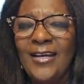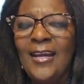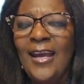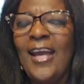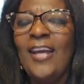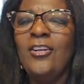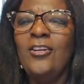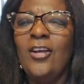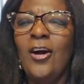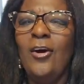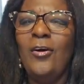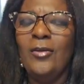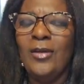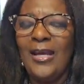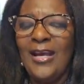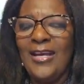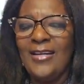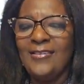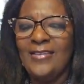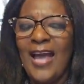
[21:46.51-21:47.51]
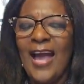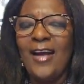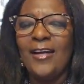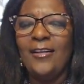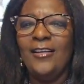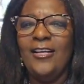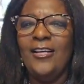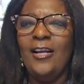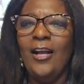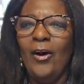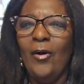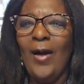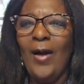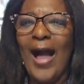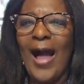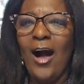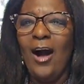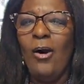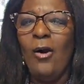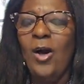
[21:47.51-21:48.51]
and don't exactly know
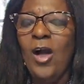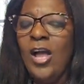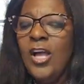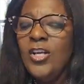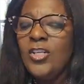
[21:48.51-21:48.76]
how.